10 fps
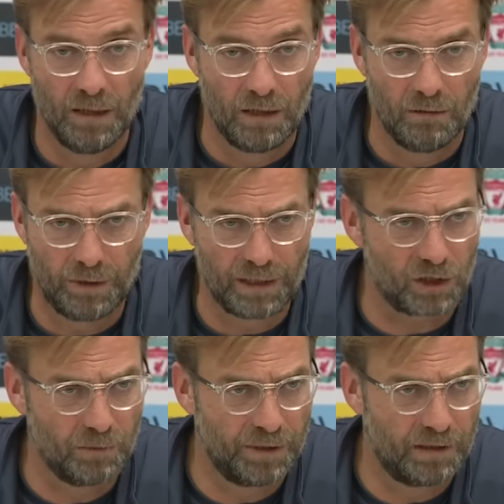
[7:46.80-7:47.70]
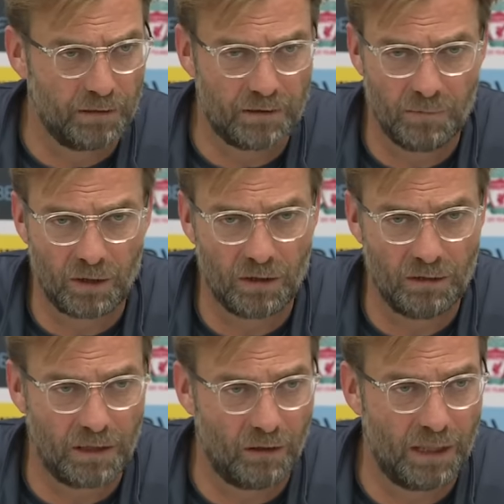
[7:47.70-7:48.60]
The weather should be good
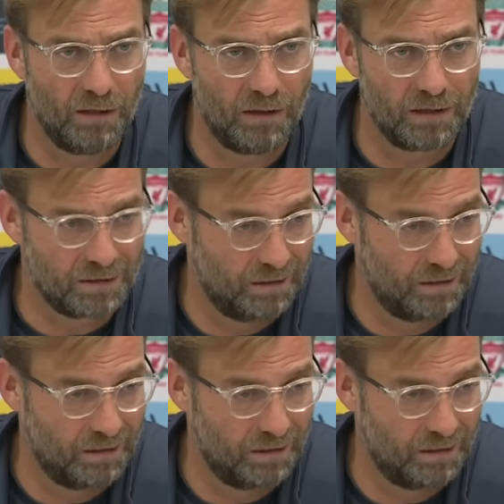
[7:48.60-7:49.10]
tomorrow, how I heard